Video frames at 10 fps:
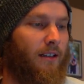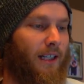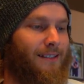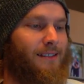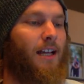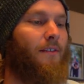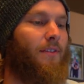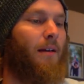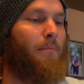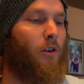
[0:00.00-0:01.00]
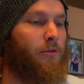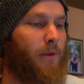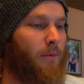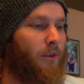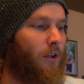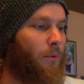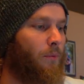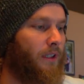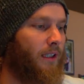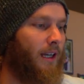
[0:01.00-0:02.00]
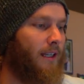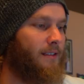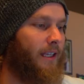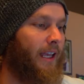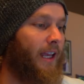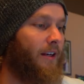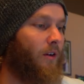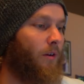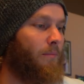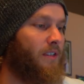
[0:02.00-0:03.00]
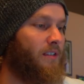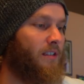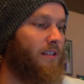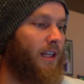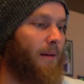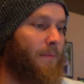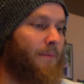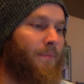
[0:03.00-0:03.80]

Like stuff that most people don't realize and are misconcept.